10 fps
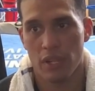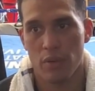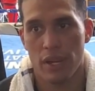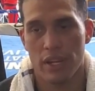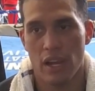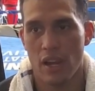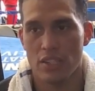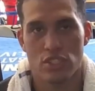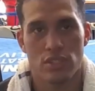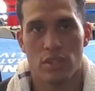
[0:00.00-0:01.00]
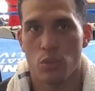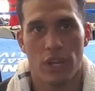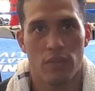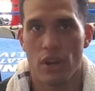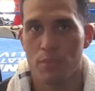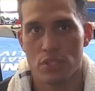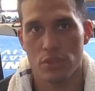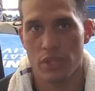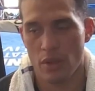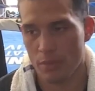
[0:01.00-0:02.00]
like right now, I just whatever
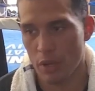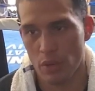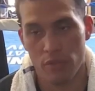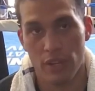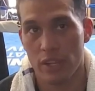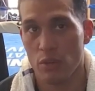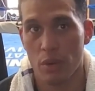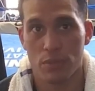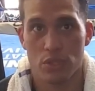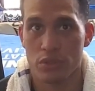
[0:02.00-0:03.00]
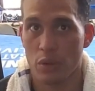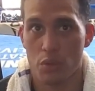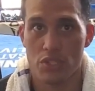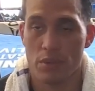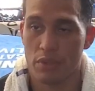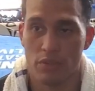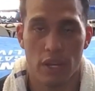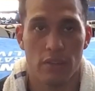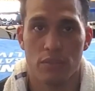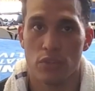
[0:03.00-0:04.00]
opportunity comes my way. If I get an opportunity at
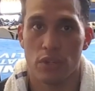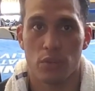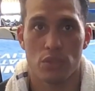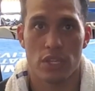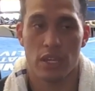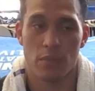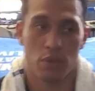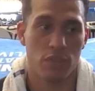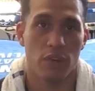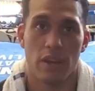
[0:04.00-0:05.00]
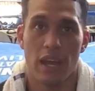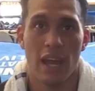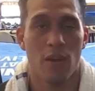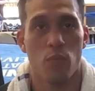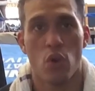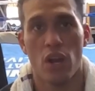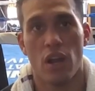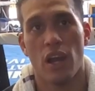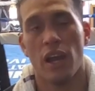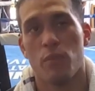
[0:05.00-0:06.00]
175, then fuck, I'll take it. But if I
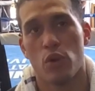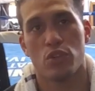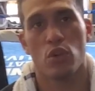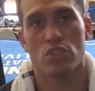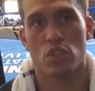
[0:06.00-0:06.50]
have more doors